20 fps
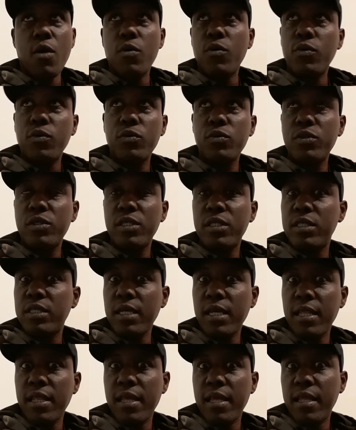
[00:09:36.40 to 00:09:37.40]
who's to
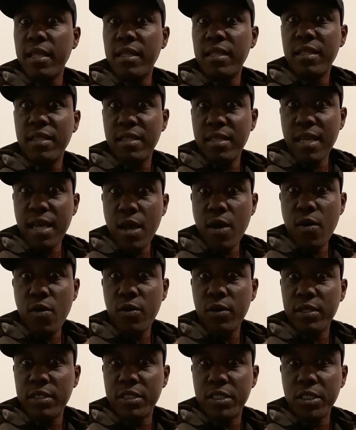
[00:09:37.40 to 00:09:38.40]
say that that
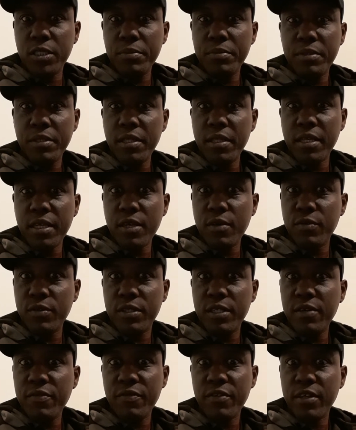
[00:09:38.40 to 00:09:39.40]
whole Egyptian thing
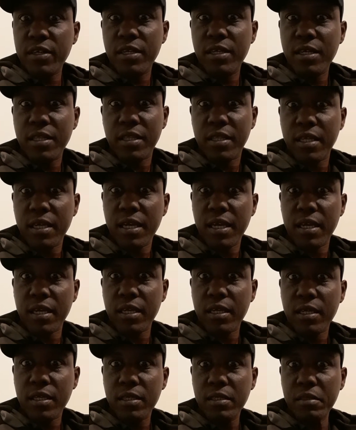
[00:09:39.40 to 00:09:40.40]
was even a good thing?